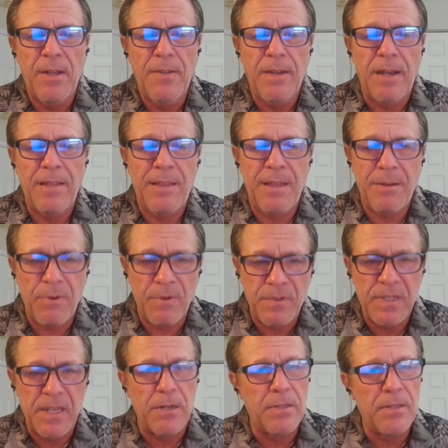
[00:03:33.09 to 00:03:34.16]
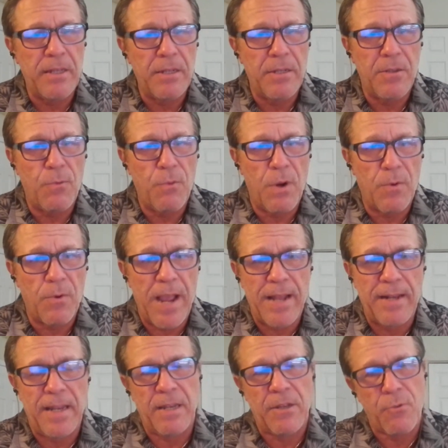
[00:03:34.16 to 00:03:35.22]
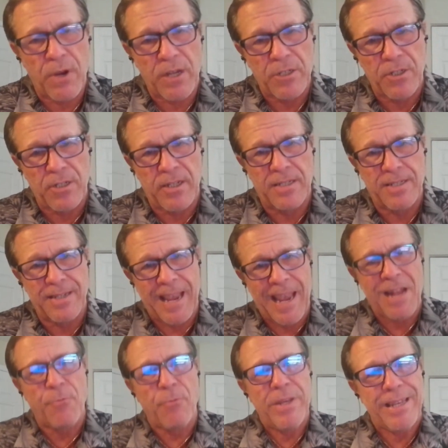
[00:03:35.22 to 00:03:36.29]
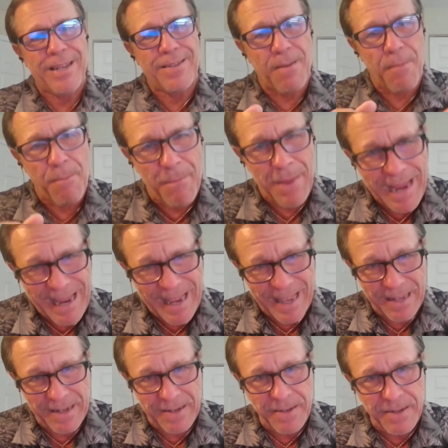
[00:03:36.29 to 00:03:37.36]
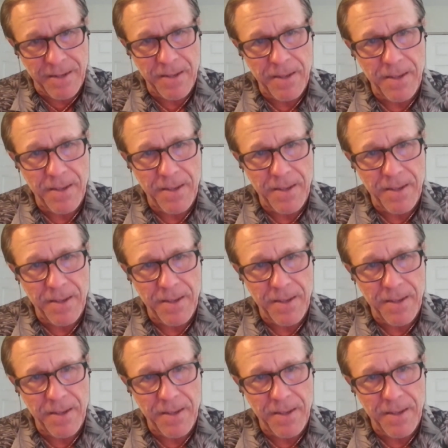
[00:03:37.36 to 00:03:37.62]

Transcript: I think we've settled into where we're at, and the question is, can we get demand